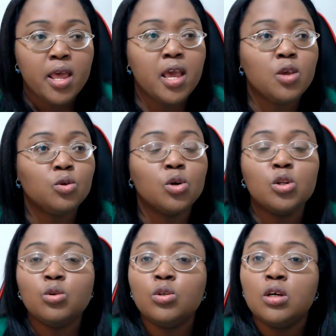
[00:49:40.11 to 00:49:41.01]
and you
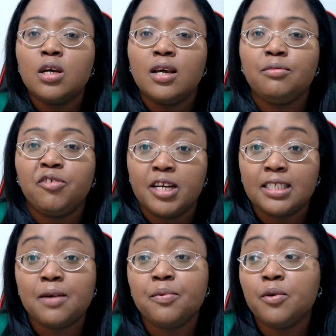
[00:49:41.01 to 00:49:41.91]
don't know, for
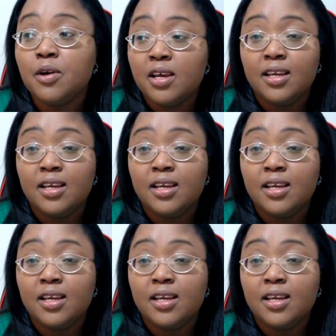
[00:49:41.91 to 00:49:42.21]
example,